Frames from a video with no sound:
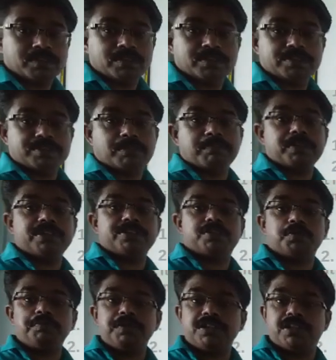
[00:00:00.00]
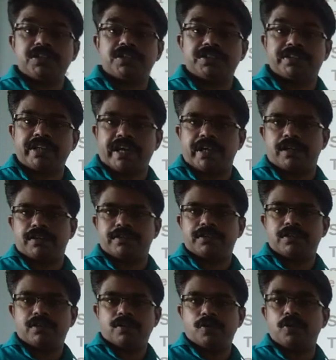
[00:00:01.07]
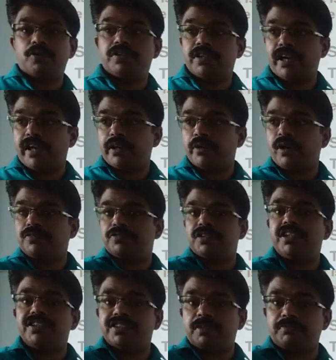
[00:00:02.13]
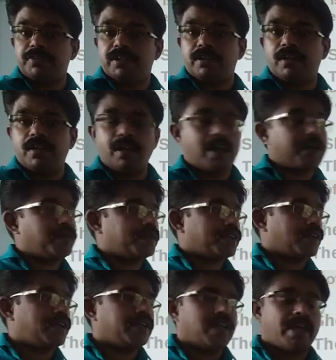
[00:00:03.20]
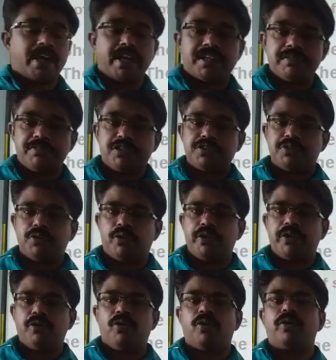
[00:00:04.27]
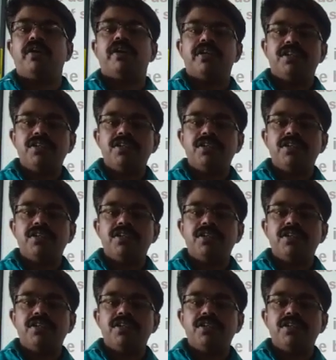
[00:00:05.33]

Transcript: Somebody is beating the child. Look there, you have seen something and you're telling an activity is going on.